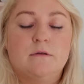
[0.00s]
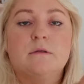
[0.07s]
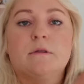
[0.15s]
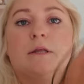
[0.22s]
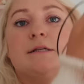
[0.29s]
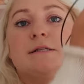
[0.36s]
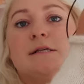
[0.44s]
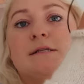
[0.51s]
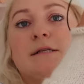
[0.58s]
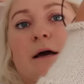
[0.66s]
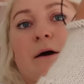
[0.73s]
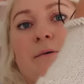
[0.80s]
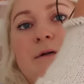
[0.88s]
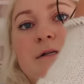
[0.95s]
This is
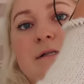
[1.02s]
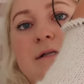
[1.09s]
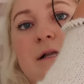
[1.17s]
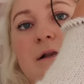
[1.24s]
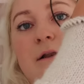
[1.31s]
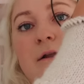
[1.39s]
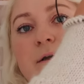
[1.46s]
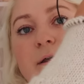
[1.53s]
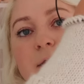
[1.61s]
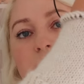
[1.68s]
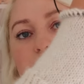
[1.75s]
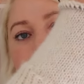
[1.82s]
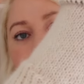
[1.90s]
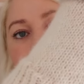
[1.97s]
how it's
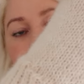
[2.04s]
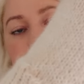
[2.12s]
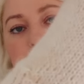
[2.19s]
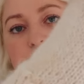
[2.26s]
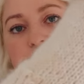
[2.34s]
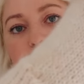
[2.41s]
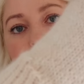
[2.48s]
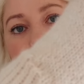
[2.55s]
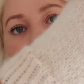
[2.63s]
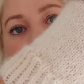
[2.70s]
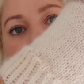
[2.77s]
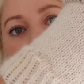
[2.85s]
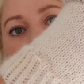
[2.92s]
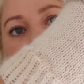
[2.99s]
looking so
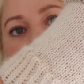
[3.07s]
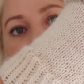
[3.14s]
far.